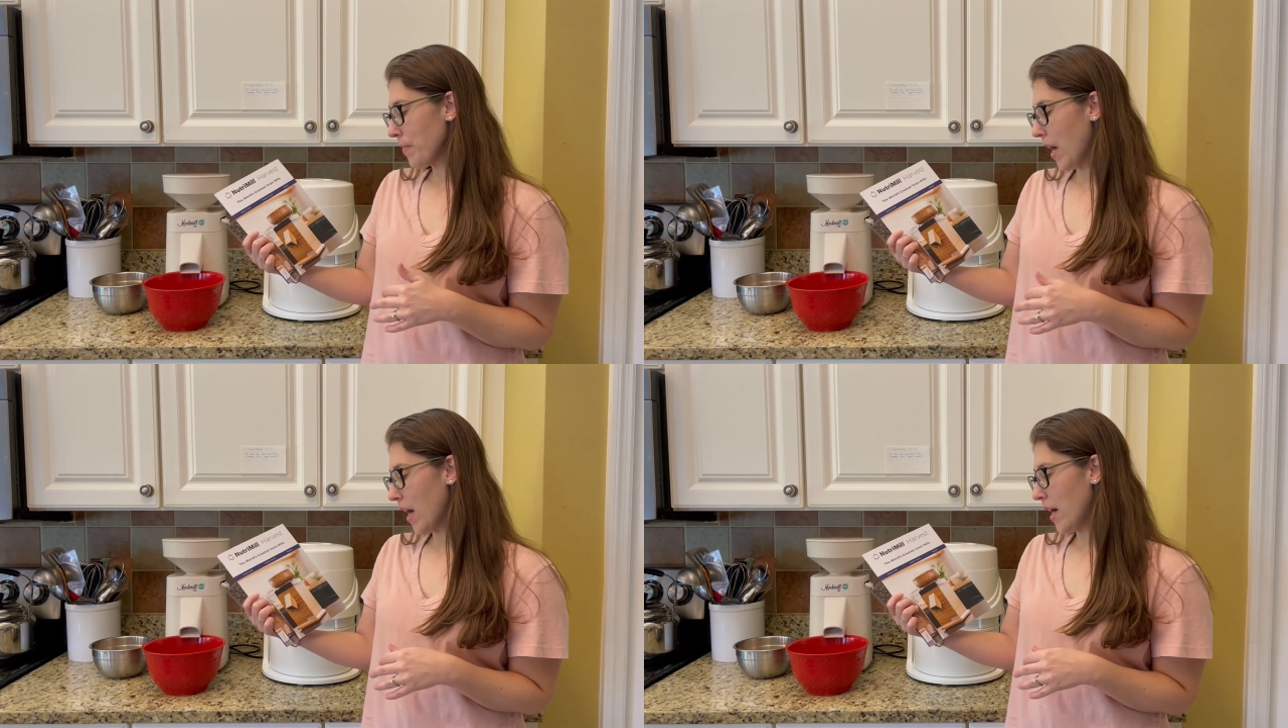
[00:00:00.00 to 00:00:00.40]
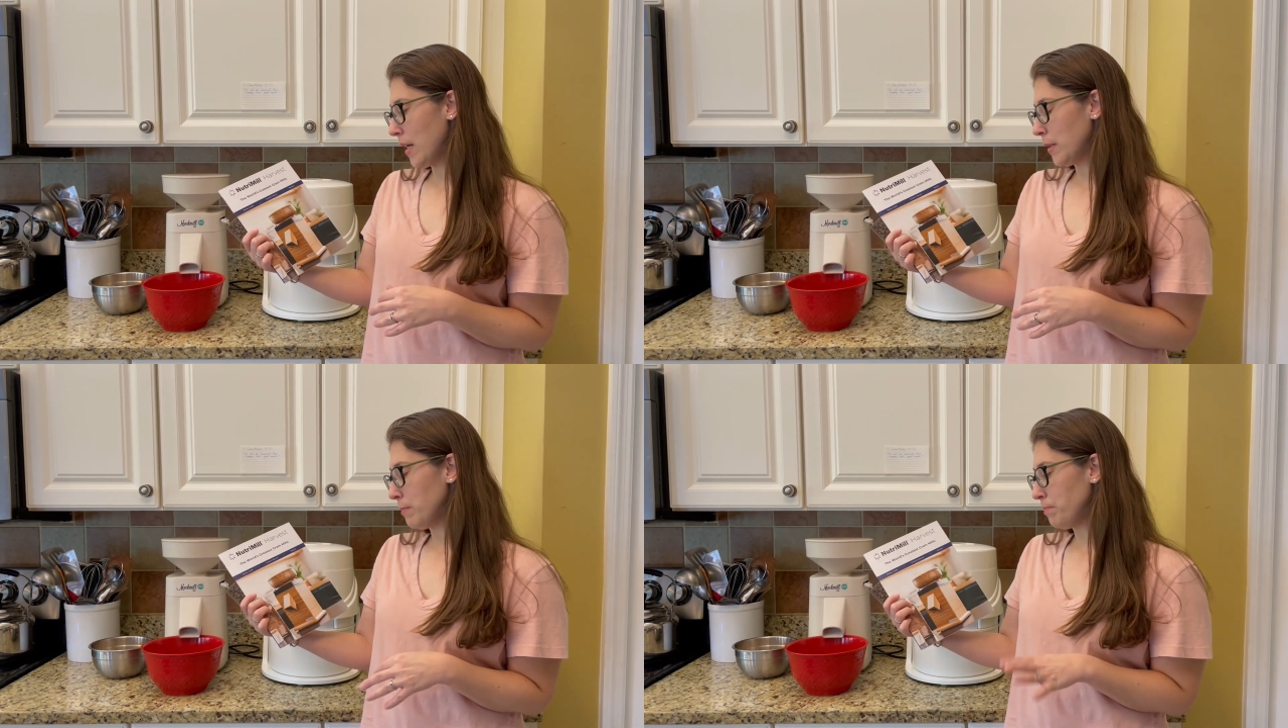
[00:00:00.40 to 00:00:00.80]

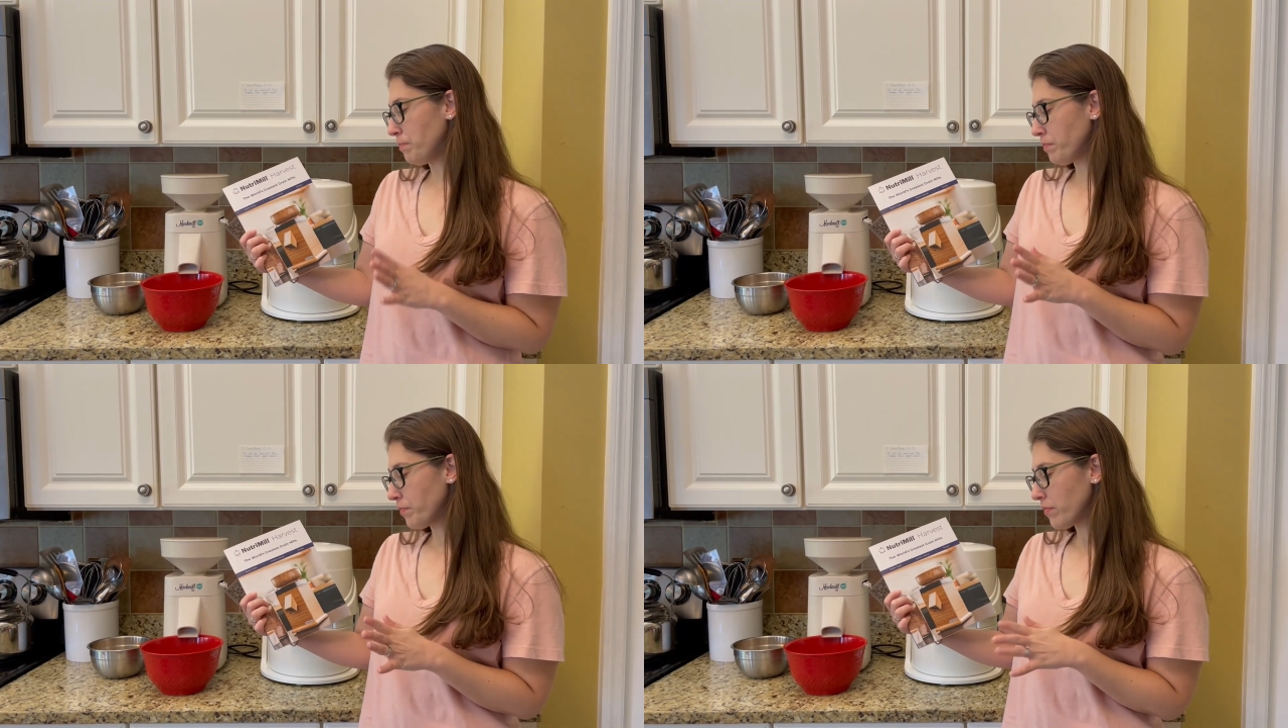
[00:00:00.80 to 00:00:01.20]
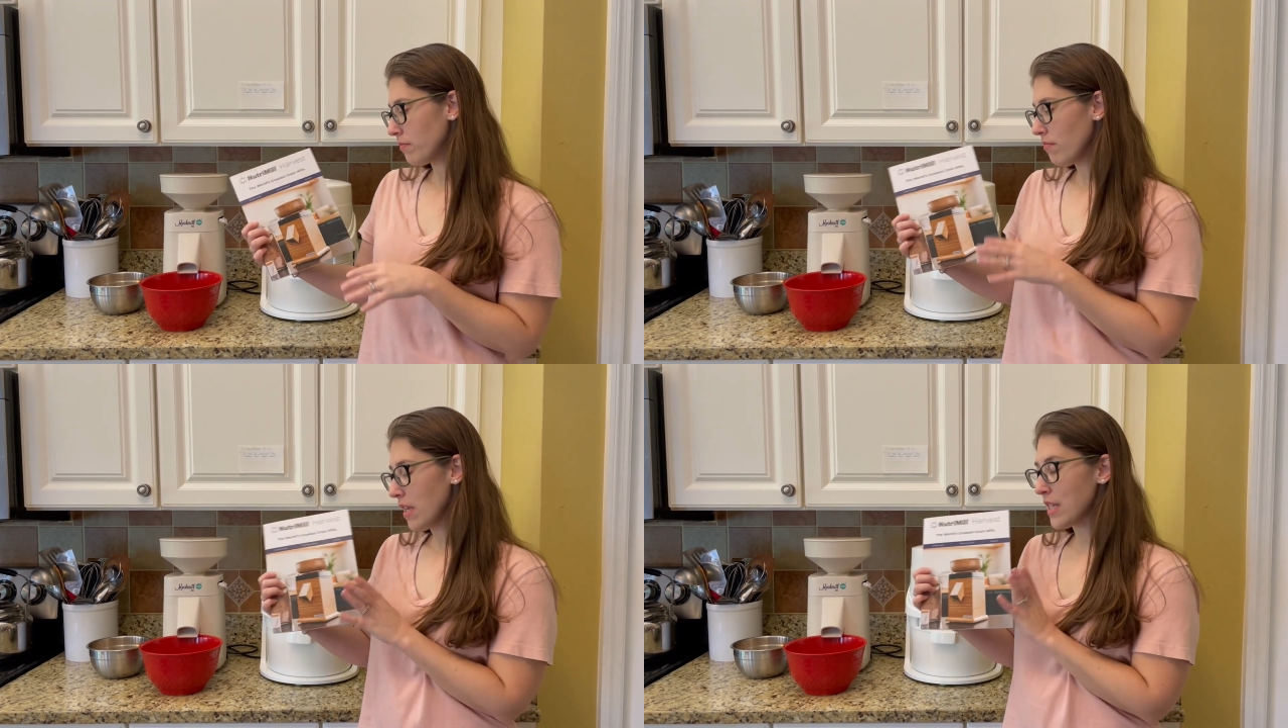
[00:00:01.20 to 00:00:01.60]

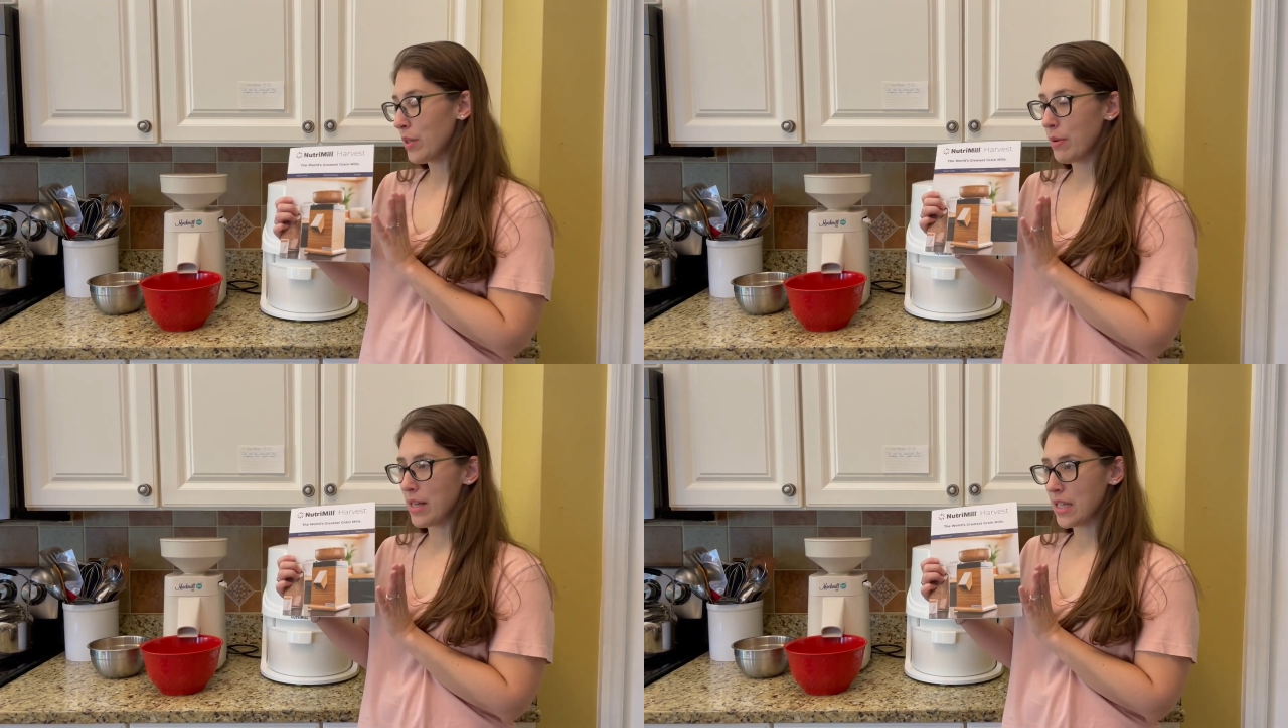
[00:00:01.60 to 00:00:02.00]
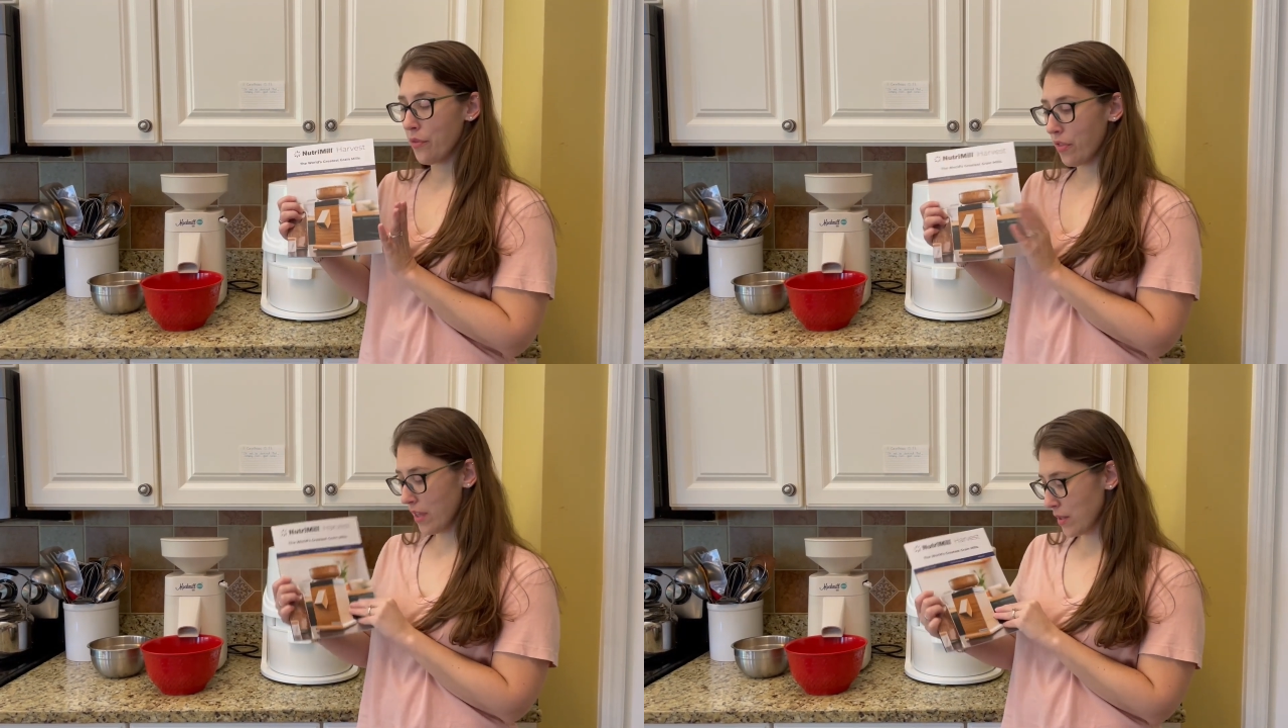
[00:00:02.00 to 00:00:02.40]
So anyway, so
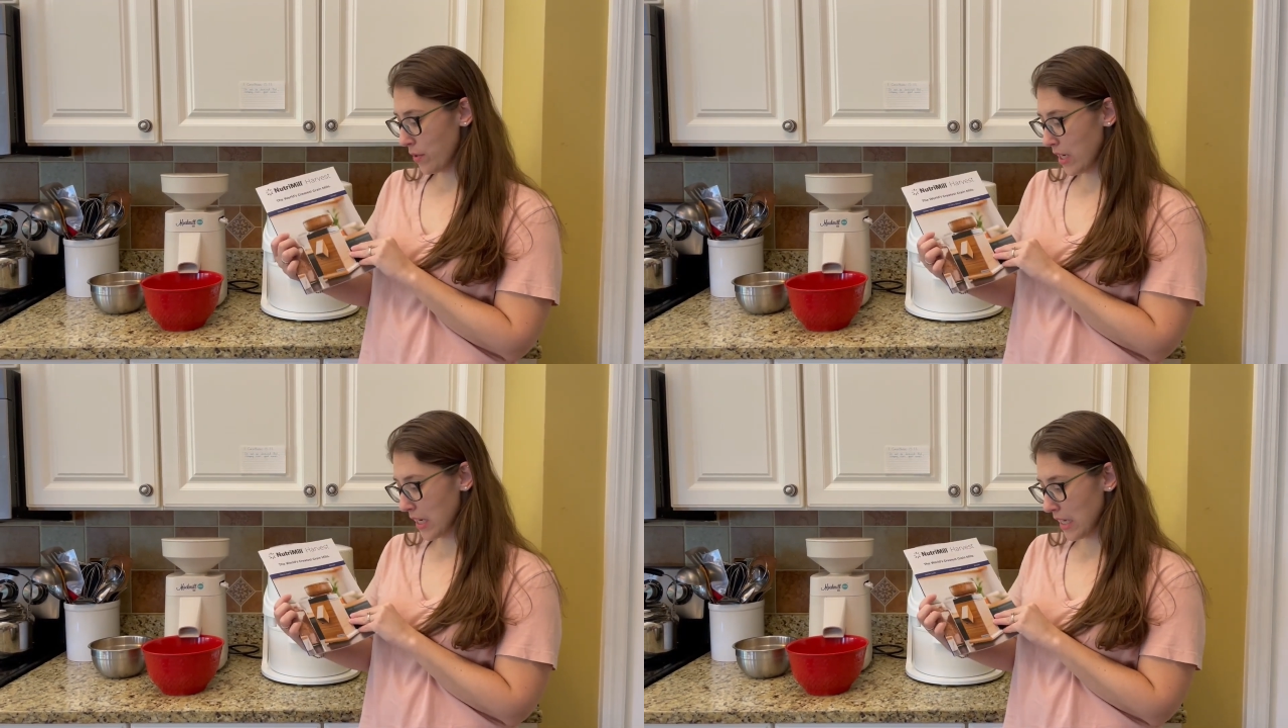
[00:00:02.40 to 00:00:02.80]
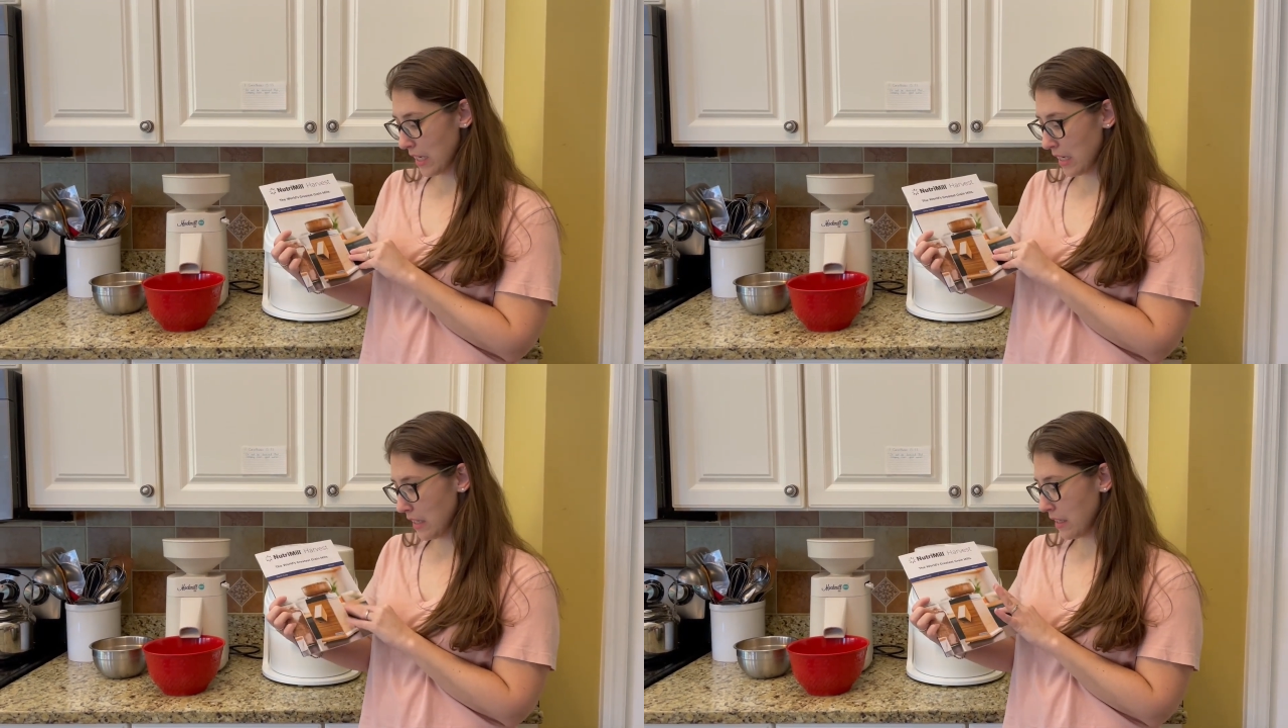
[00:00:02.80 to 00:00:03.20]
this one
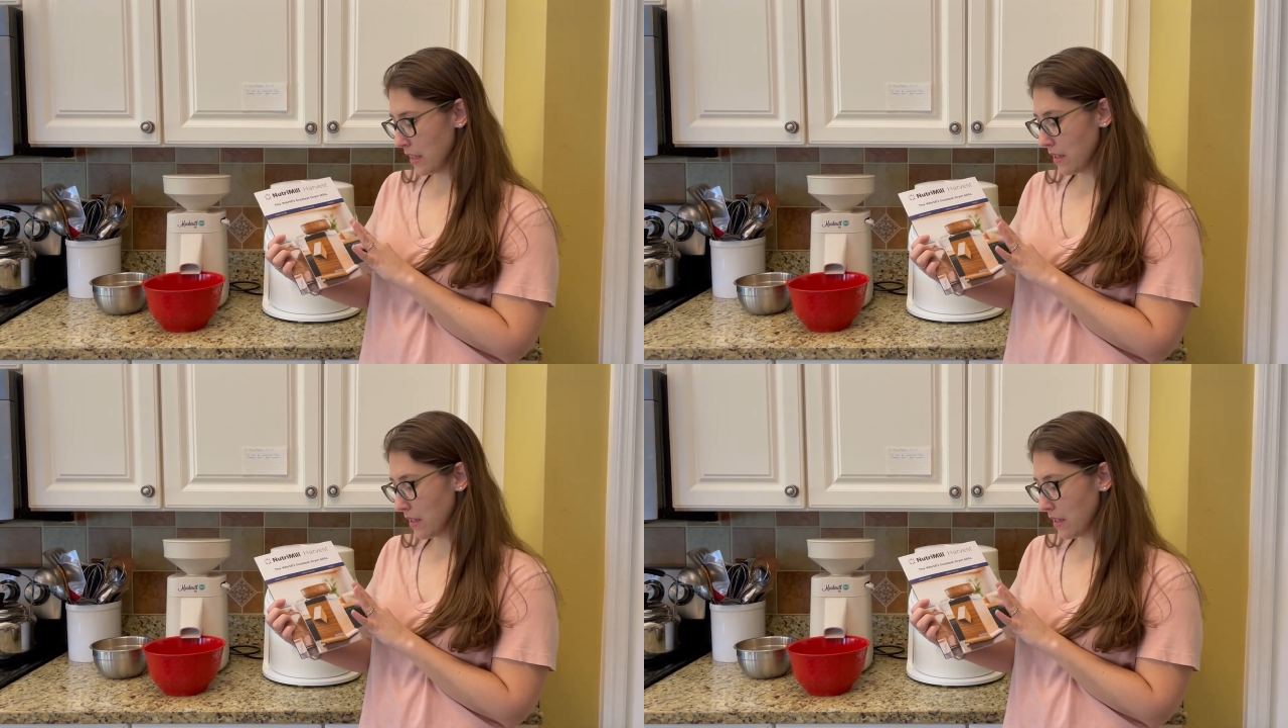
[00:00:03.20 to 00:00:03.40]
is